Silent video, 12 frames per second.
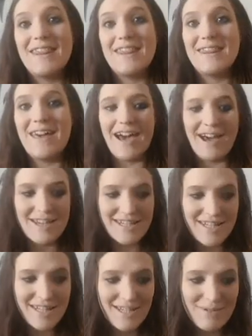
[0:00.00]

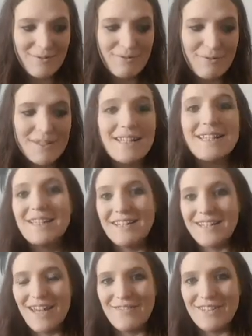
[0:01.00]
that was a little
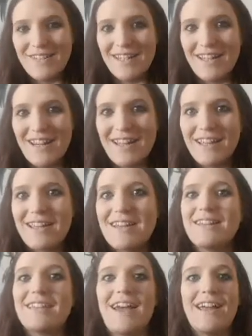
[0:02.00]
devastating
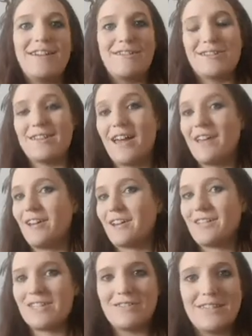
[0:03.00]
because I
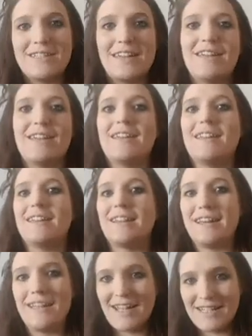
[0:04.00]
got so excited thinking
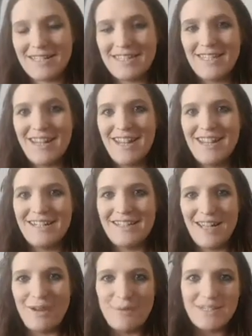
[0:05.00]
that, yes,
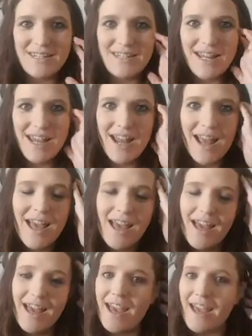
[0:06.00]
today was the day.
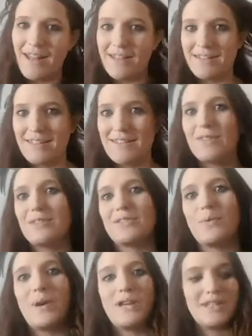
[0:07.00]
And
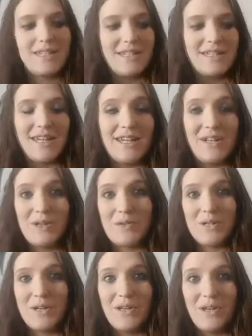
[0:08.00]
so we just
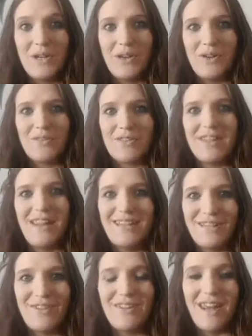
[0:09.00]
continued over the
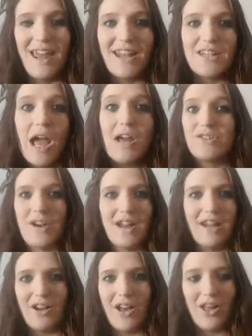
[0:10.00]
next few days trying
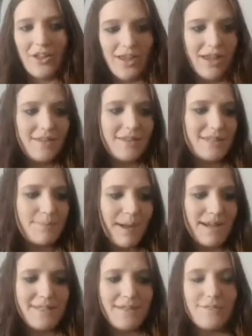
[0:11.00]
it all. The
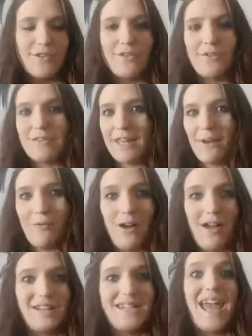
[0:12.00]
spicy foods. I
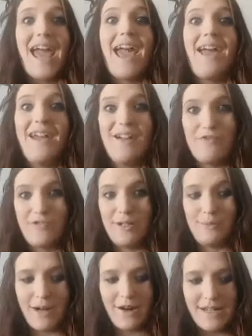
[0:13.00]
walked
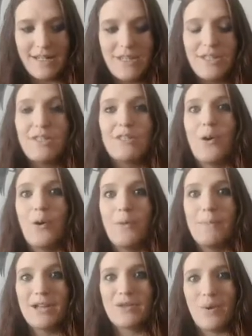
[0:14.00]
everywhere. I did so
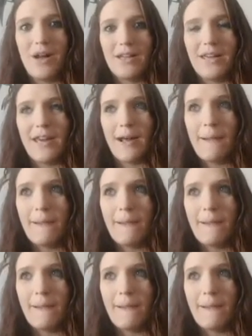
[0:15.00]
much walking.